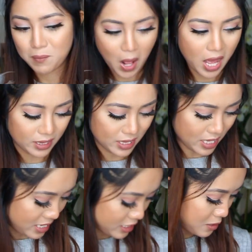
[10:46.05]
but
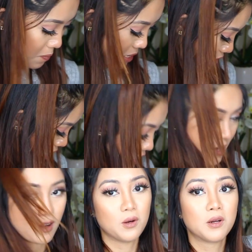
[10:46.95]
it's missing.
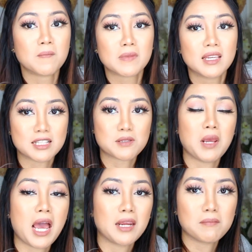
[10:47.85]
Oh, it's
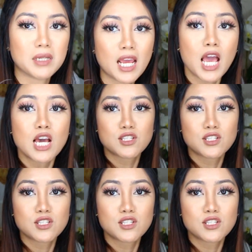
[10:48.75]
behind me.